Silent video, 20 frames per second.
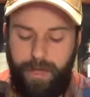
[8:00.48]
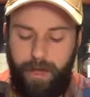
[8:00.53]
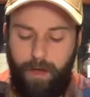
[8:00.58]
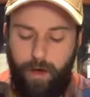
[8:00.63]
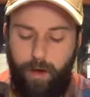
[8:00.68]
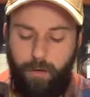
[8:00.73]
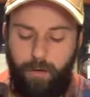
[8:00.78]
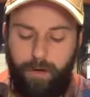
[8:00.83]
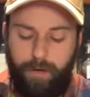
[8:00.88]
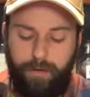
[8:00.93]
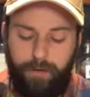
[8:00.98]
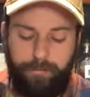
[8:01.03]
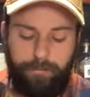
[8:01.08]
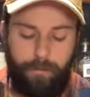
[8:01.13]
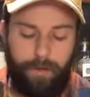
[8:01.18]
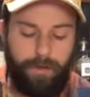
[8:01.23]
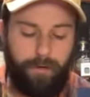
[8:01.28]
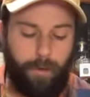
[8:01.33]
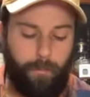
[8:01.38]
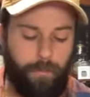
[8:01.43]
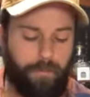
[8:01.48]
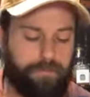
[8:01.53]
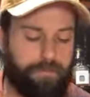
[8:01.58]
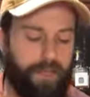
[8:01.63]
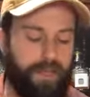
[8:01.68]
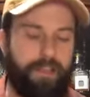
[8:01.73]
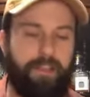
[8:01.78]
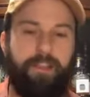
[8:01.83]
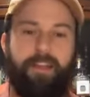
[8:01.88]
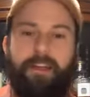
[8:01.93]
that oak on the front, almost
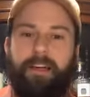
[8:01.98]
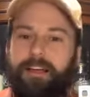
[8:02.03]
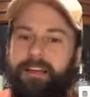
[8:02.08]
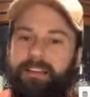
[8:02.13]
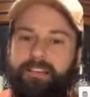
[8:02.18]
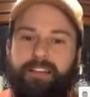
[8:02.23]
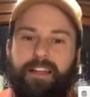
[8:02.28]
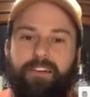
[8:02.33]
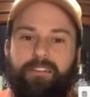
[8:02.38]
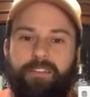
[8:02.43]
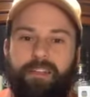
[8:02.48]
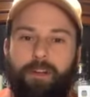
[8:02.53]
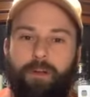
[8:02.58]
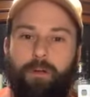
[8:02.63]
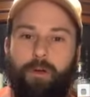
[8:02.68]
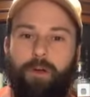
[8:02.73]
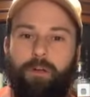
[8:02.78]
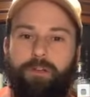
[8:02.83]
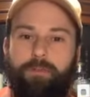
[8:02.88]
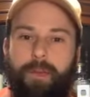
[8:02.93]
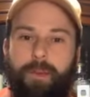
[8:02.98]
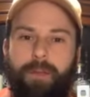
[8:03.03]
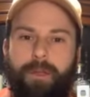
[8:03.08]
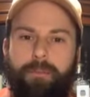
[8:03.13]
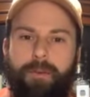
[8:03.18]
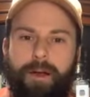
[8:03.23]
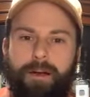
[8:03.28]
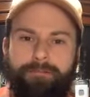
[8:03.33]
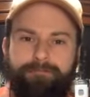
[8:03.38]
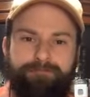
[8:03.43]
like yeah, and it sounds kind of gross maybe,
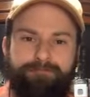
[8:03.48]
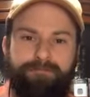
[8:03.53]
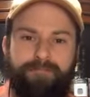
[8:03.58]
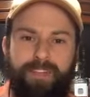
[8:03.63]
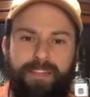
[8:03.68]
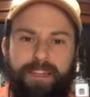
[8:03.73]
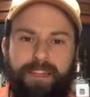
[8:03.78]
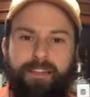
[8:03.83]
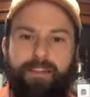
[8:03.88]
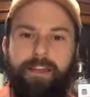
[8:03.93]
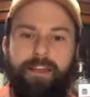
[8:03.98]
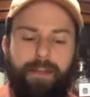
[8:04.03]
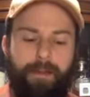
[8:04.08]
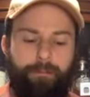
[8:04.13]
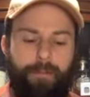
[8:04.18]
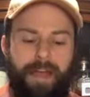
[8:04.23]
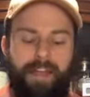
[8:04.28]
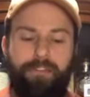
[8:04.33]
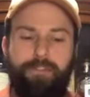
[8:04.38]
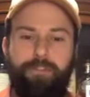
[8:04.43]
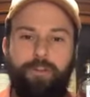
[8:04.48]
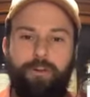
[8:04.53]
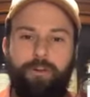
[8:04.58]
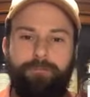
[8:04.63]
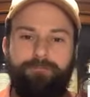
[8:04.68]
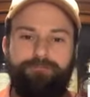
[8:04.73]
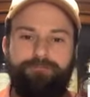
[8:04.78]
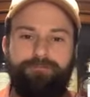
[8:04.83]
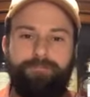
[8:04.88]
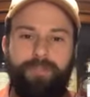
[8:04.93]
but like you get a
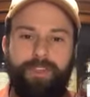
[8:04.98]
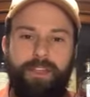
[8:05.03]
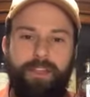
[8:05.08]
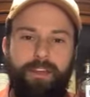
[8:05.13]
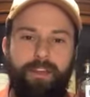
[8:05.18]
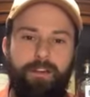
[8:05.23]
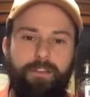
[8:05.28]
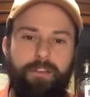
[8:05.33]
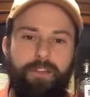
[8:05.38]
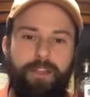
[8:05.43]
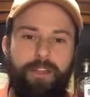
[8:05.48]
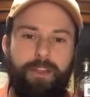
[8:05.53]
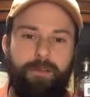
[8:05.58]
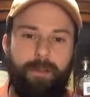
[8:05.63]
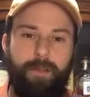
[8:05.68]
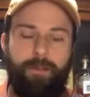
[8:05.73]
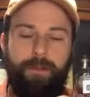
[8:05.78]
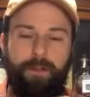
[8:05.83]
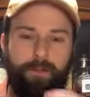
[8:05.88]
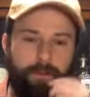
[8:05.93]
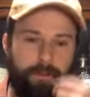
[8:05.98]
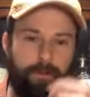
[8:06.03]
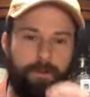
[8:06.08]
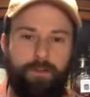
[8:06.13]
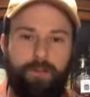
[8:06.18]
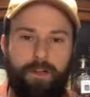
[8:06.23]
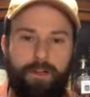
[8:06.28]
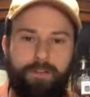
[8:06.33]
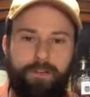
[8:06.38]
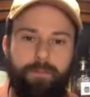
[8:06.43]
pencil you know, like maybe you,
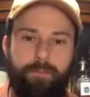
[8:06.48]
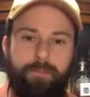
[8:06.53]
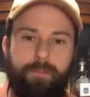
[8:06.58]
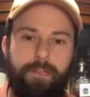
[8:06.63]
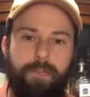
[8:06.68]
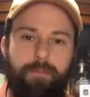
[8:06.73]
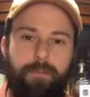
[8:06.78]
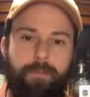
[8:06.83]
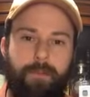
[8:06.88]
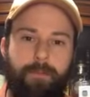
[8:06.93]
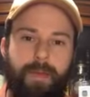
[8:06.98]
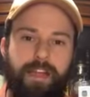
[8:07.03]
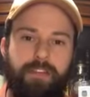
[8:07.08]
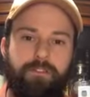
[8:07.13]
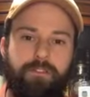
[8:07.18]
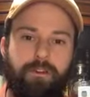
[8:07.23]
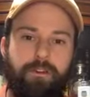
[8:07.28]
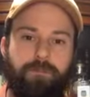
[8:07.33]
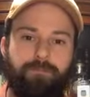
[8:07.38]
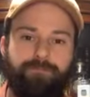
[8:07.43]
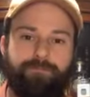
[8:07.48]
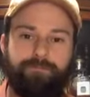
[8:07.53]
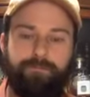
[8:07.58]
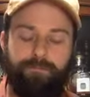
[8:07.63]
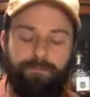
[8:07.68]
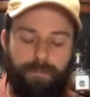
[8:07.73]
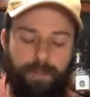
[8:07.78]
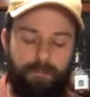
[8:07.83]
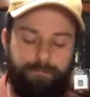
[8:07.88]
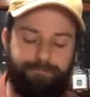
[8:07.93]
you touch the tip of a pencil
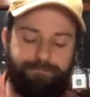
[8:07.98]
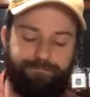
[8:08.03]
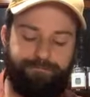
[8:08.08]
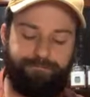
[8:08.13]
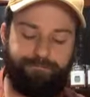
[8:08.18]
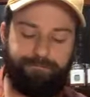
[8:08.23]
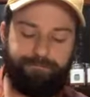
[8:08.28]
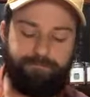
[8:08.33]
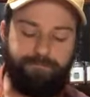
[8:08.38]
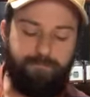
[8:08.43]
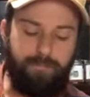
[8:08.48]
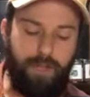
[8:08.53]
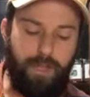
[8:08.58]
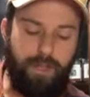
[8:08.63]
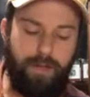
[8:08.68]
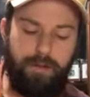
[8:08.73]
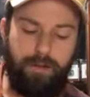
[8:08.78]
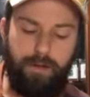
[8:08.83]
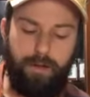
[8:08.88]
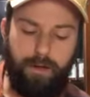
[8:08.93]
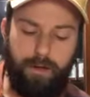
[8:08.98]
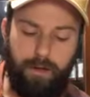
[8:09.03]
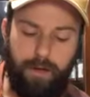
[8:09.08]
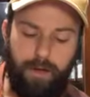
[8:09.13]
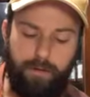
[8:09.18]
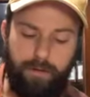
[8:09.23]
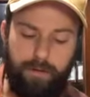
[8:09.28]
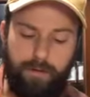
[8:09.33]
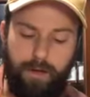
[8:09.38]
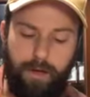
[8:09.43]
in uh,
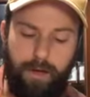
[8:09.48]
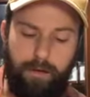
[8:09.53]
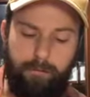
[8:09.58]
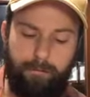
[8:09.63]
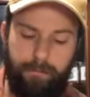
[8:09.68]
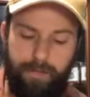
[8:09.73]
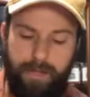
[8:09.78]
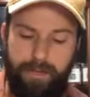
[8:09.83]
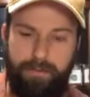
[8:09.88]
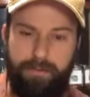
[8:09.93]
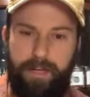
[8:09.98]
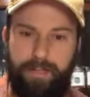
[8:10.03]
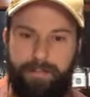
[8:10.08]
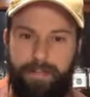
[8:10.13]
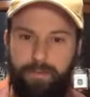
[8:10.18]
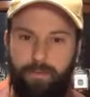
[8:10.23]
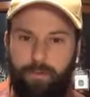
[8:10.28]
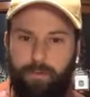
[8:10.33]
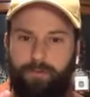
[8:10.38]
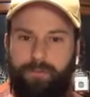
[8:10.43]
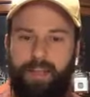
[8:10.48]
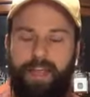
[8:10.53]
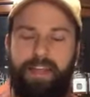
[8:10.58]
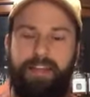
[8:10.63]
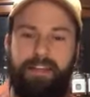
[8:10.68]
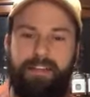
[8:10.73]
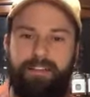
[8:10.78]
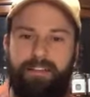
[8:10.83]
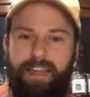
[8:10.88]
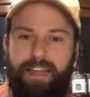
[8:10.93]
on your tongue, and it's got that sort of
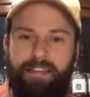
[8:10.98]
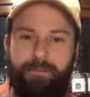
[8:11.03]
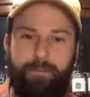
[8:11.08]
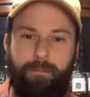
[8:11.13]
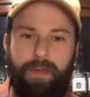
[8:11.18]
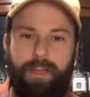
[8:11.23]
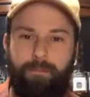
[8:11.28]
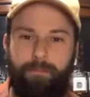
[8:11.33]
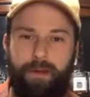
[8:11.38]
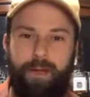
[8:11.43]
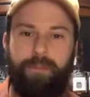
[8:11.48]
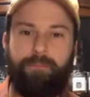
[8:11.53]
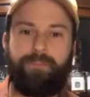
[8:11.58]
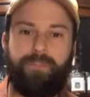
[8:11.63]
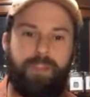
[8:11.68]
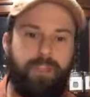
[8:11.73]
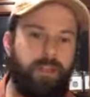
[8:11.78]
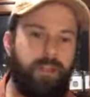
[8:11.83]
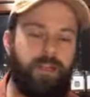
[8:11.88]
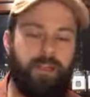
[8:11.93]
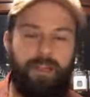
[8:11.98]
tannic lead bit, but